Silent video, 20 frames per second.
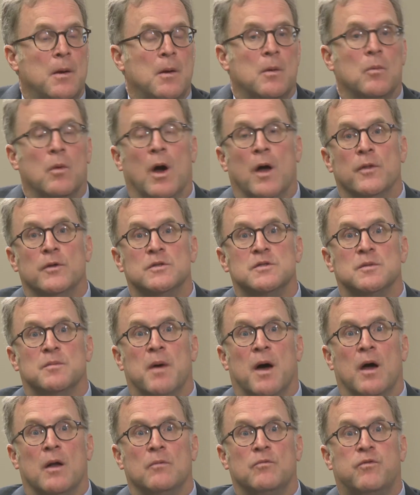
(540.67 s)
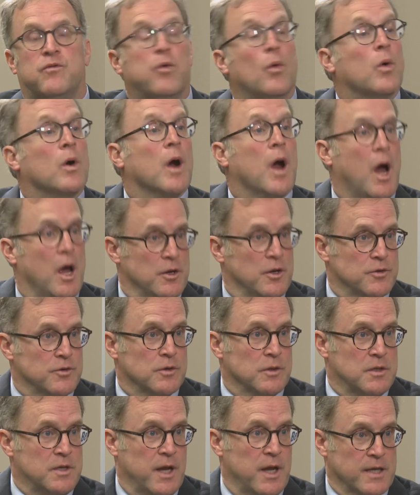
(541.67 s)
Well, there's about
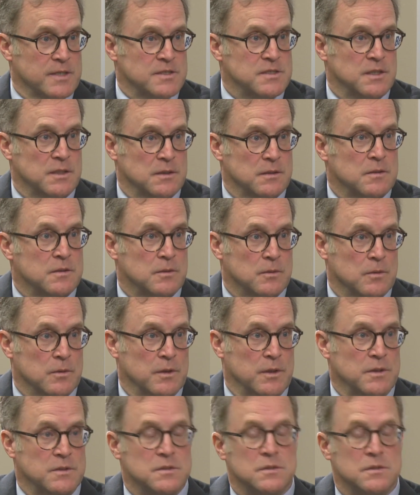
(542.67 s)
400 taxing authorities.